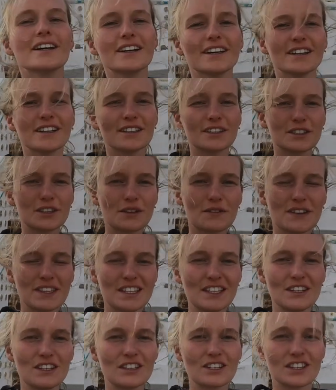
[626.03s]
To
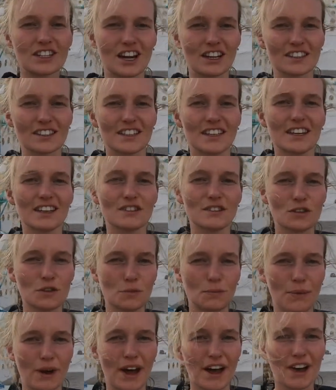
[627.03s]
visit the Shanti
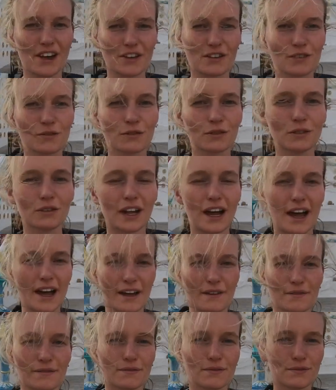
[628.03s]
Stupa, you will
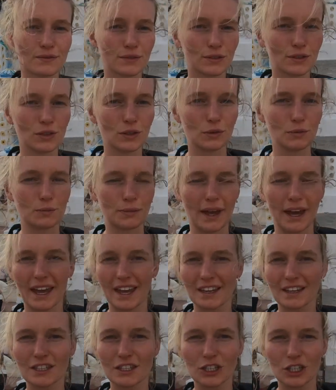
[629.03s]
have to pay
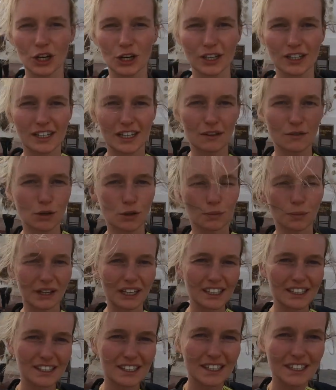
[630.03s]
thirty
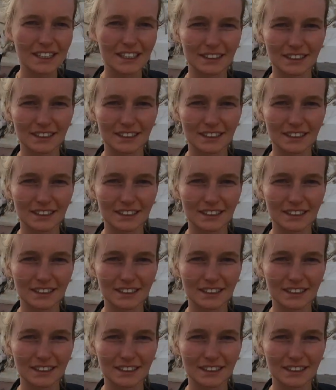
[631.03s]
rupees.